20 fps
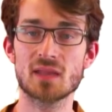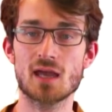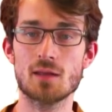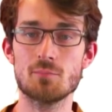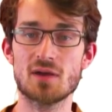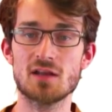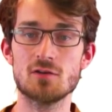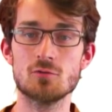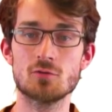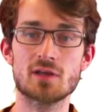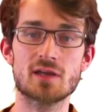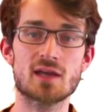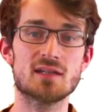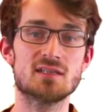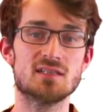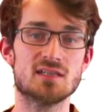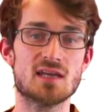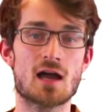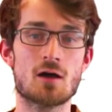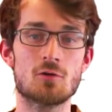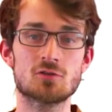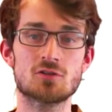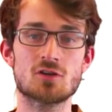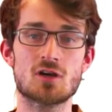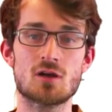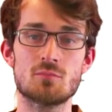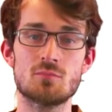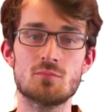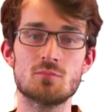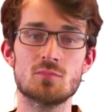And by looking at the
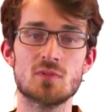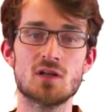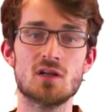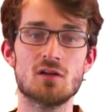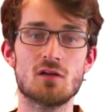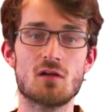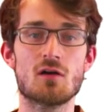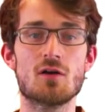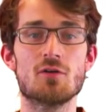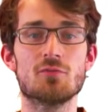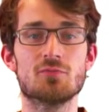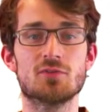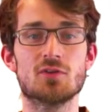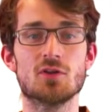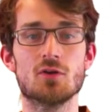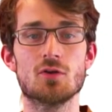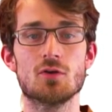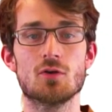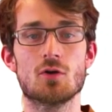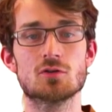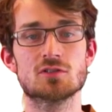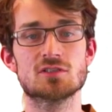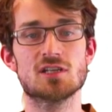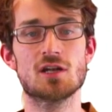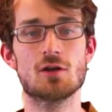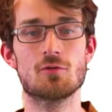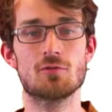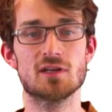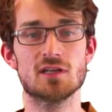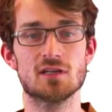outcome of the
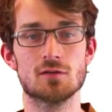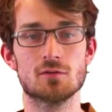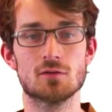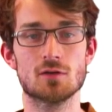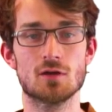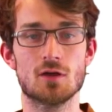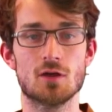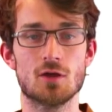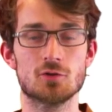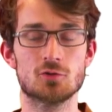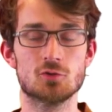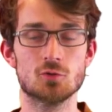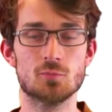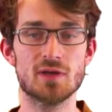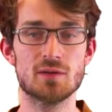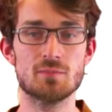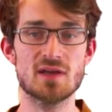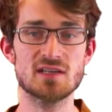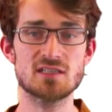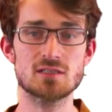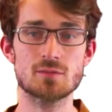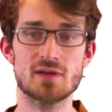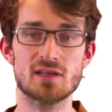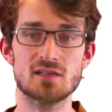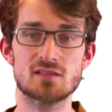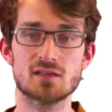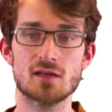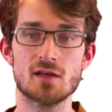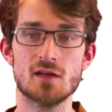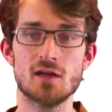auxiliary qubit
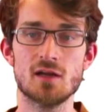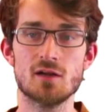measurement,